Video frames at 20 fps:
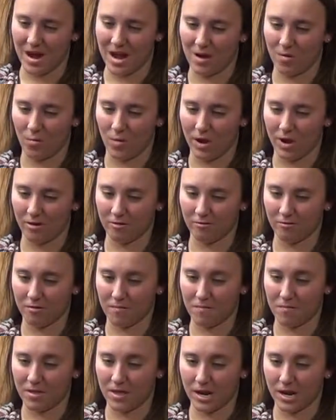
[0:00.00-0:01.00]
I went
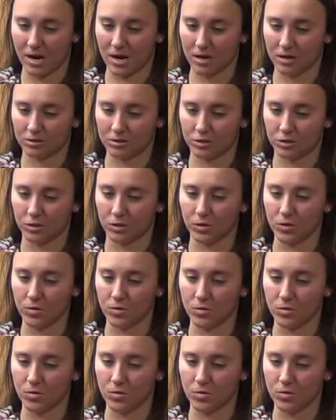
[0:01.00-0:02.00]
from there
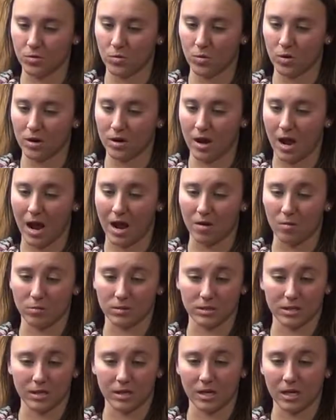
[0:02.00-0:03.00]
to, I
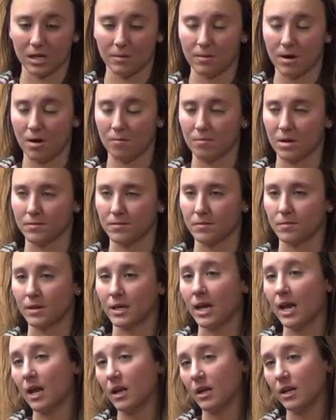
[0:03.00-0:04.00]
was thinking about maybe
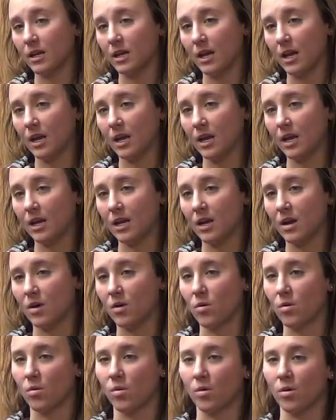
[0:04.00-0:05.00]

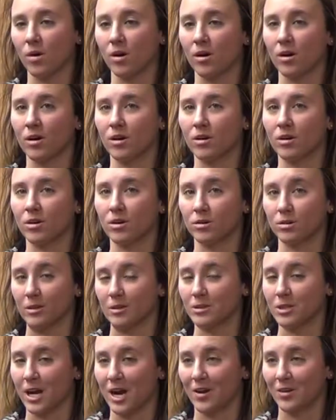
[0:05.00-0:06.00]
mechanicking or
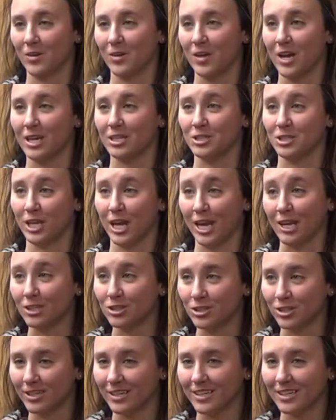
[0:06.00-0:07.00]
early childhood
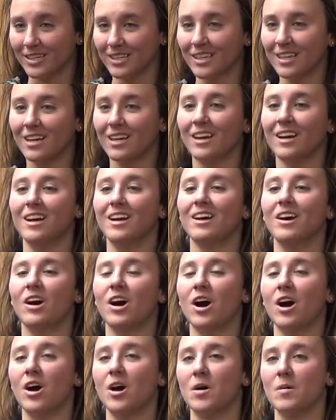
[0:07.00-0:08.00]
education.
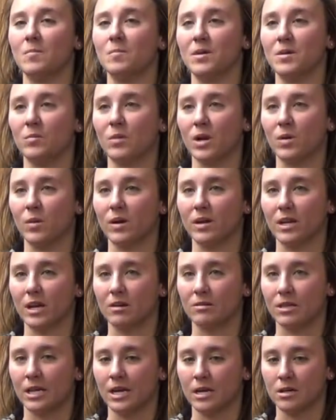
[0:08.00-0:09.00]
And when I went
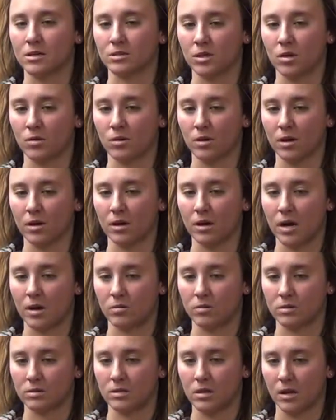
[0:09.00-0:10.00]
down to Arizona, I
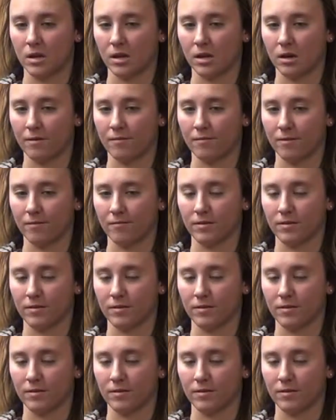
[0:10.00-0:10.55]
was studying for